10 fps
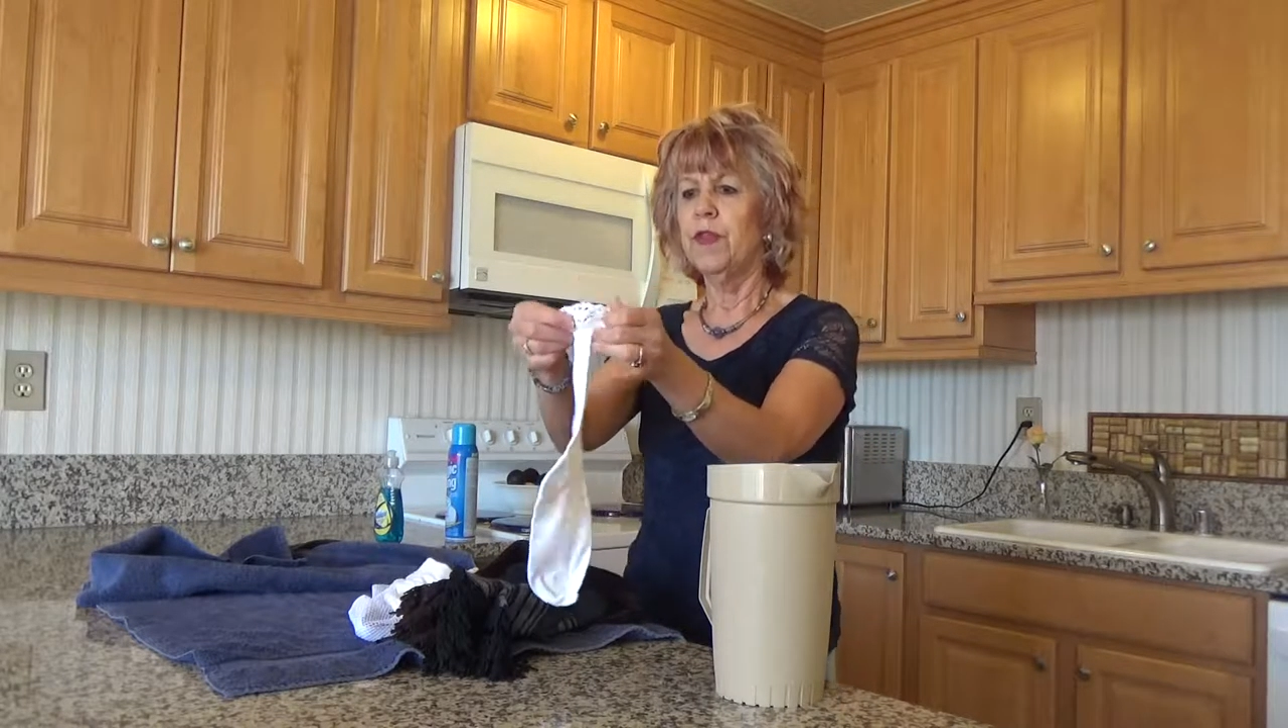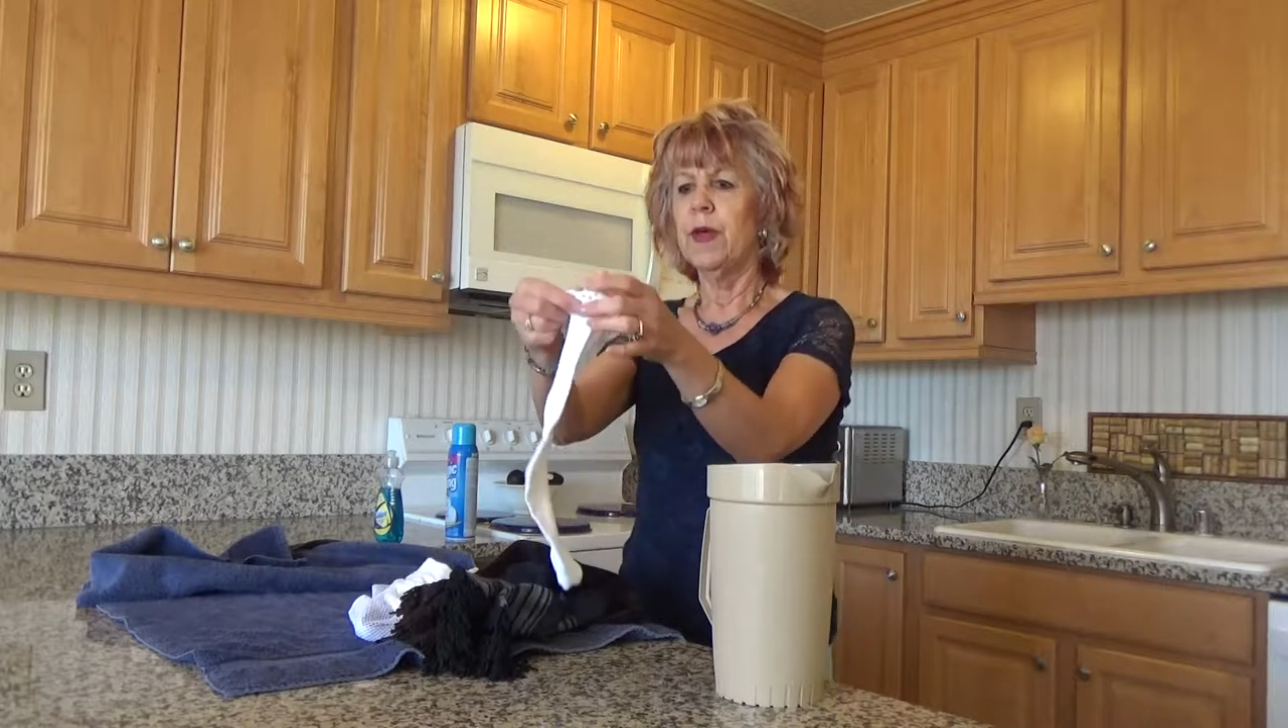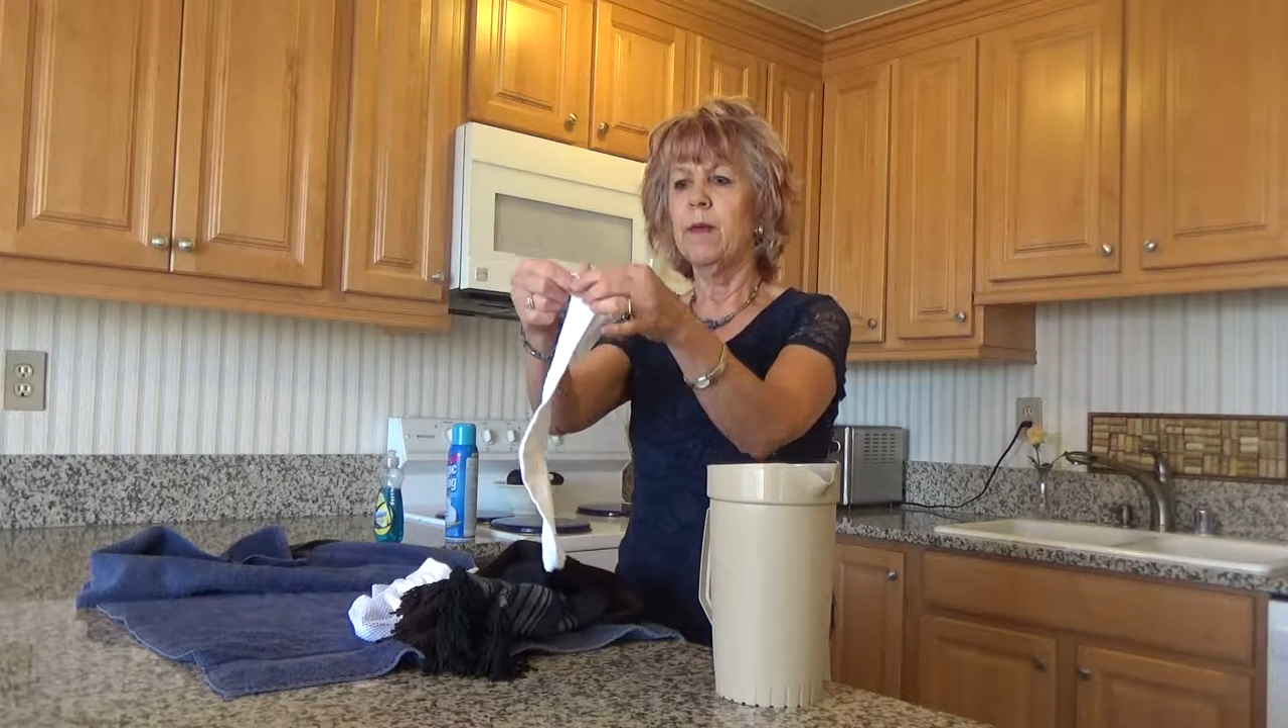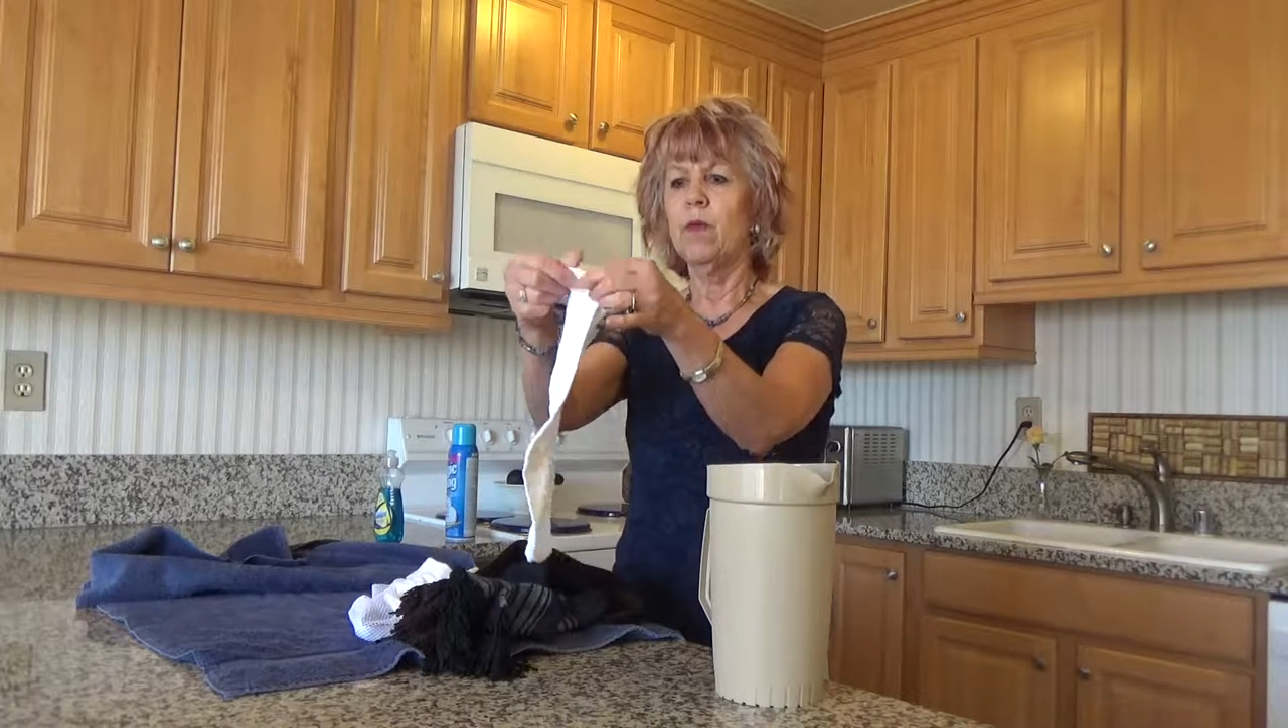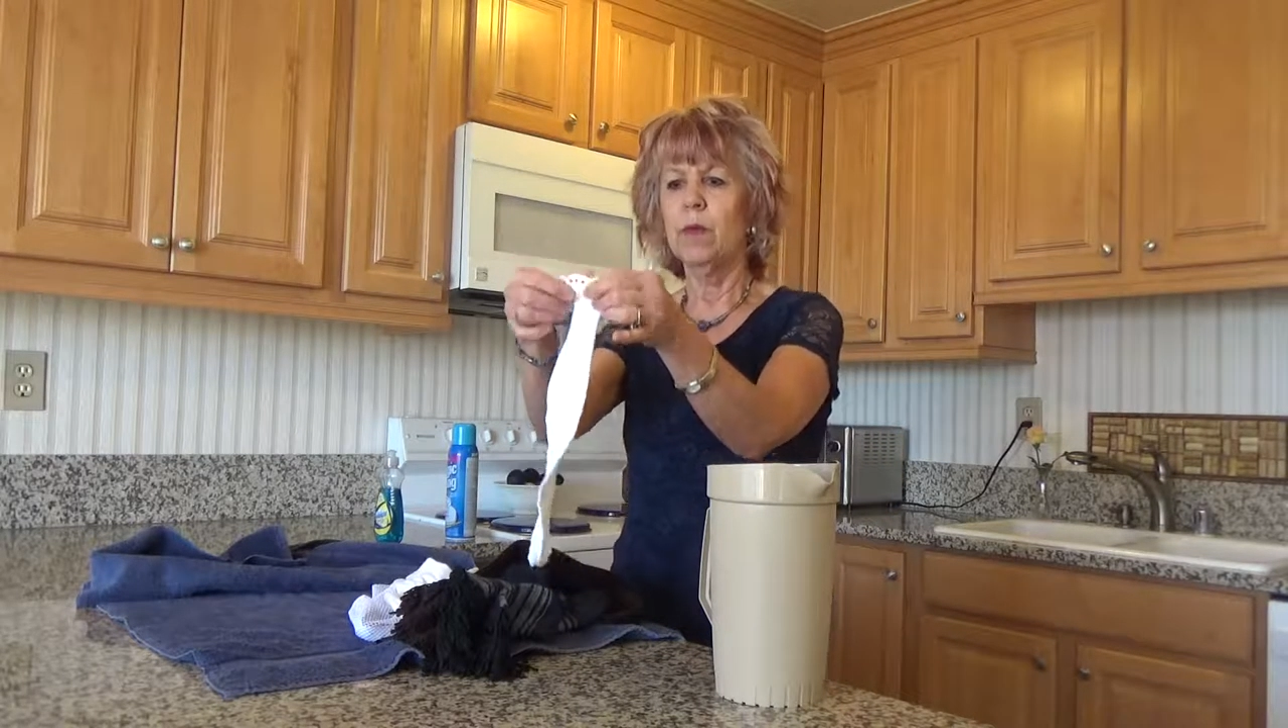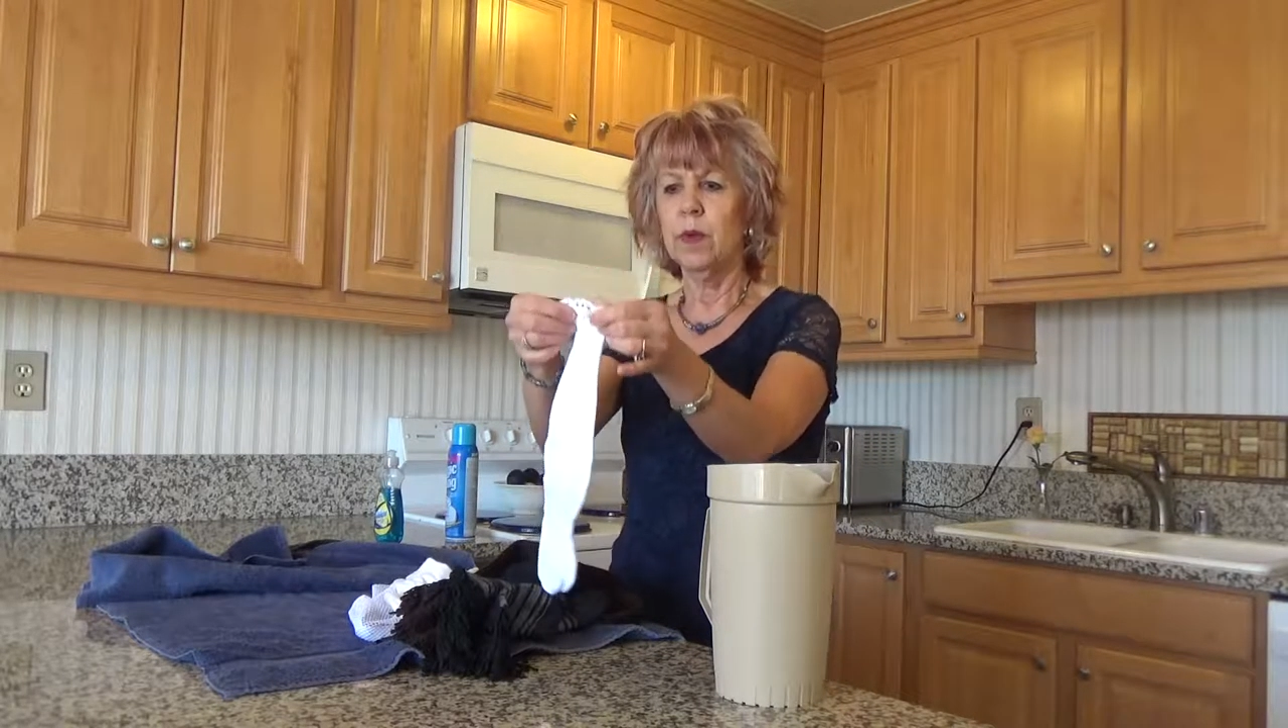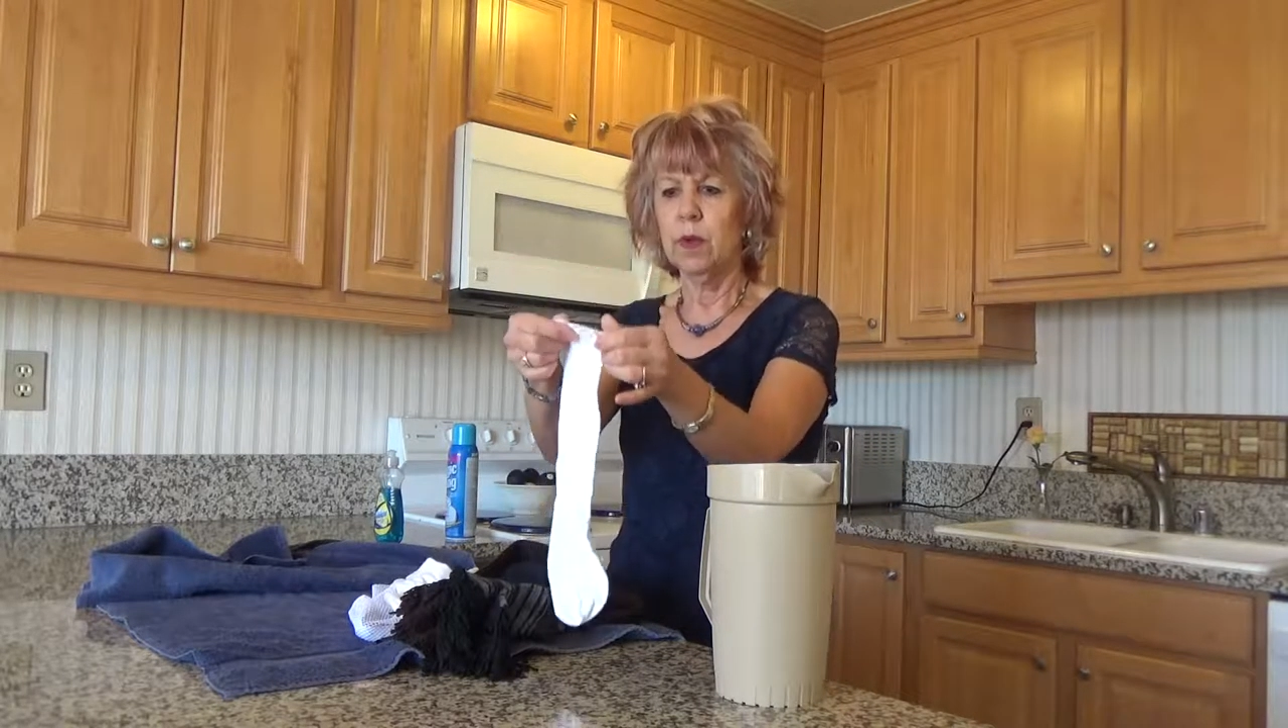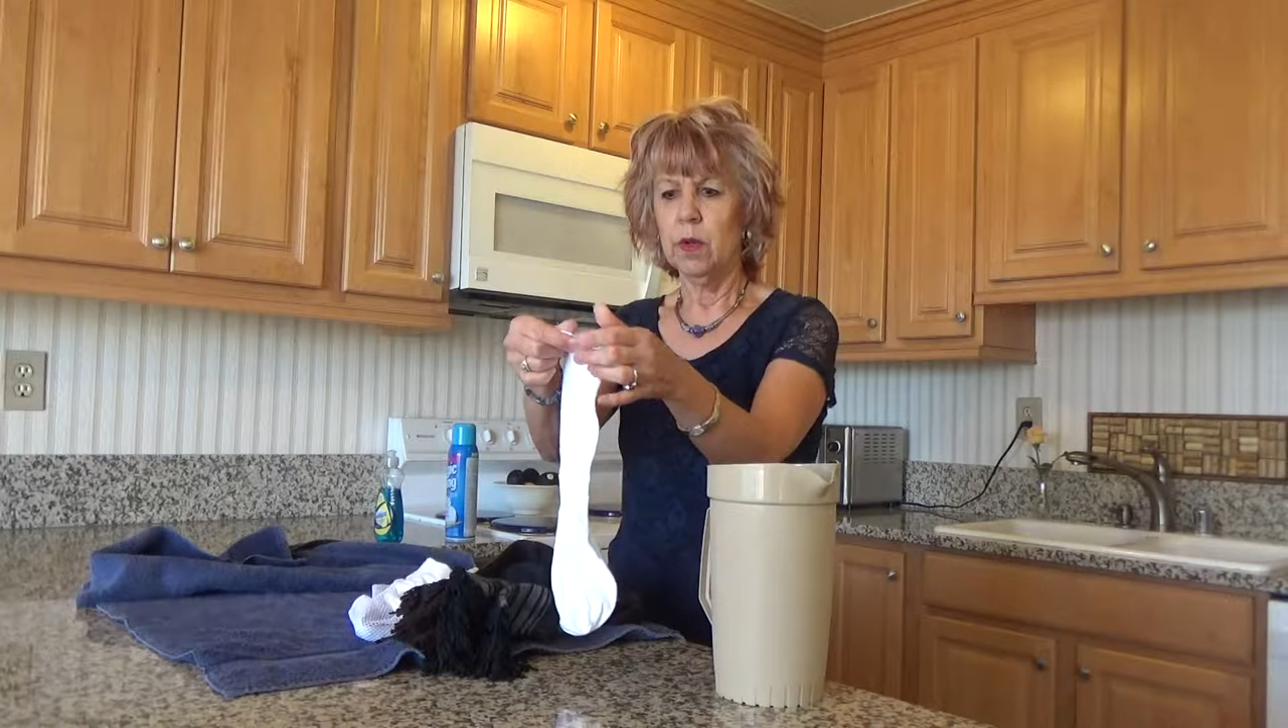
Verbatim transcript: them